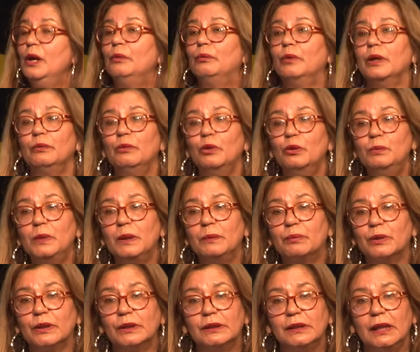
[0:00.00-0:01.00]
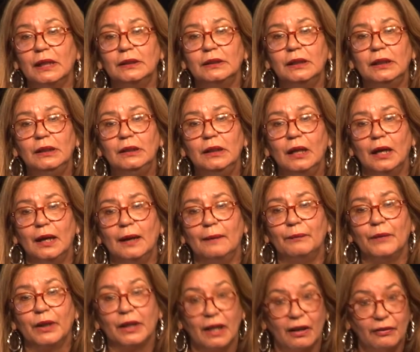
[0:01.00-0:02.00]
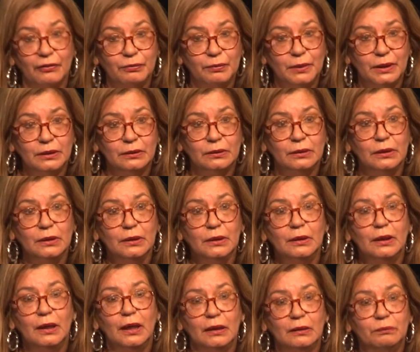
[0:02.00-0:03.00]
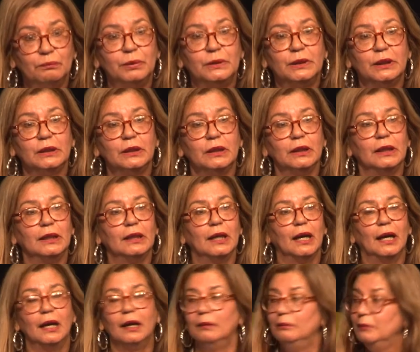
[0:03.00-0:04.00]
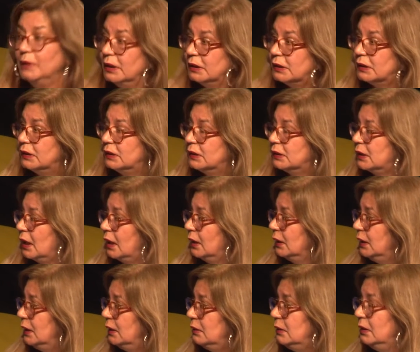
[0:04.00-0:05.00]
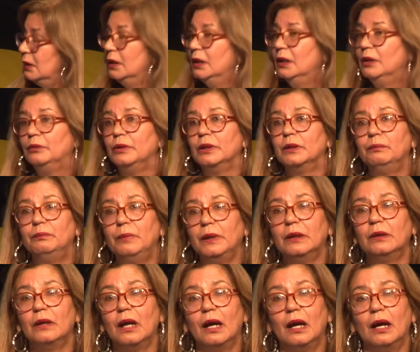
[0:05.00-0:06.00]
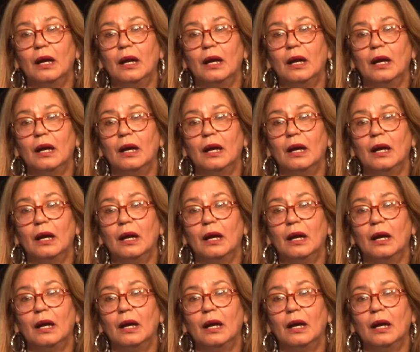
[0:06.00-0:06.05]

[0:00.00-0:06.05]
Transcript: We will be presenting the government, and particularly Minister Scullion, with a big